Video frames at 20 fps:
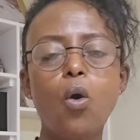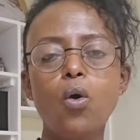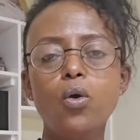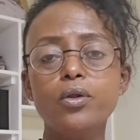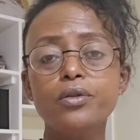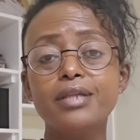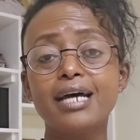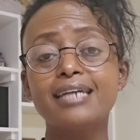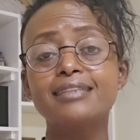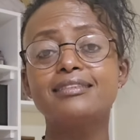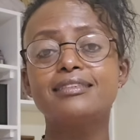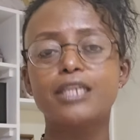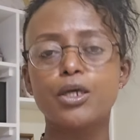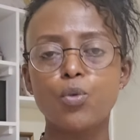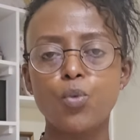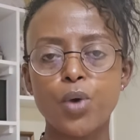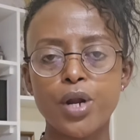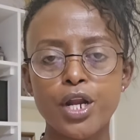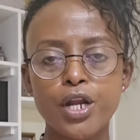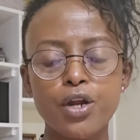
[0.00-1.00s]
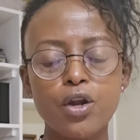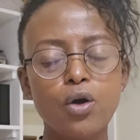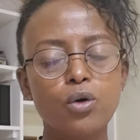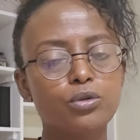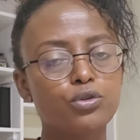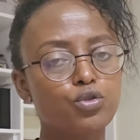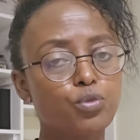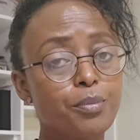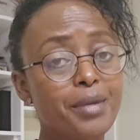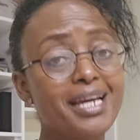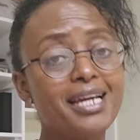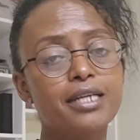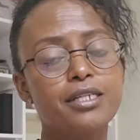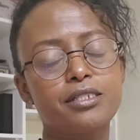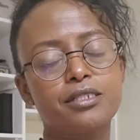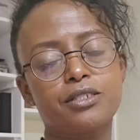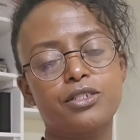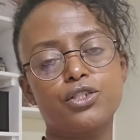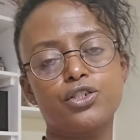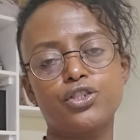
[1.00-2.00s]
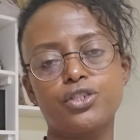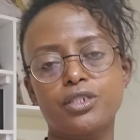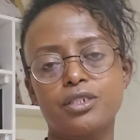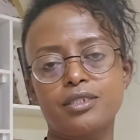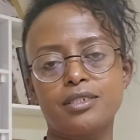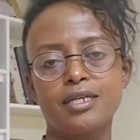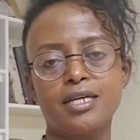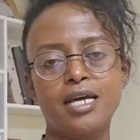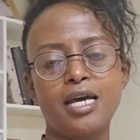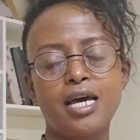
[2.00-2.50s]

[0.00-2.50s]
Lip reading: All that they want to know to make a decision.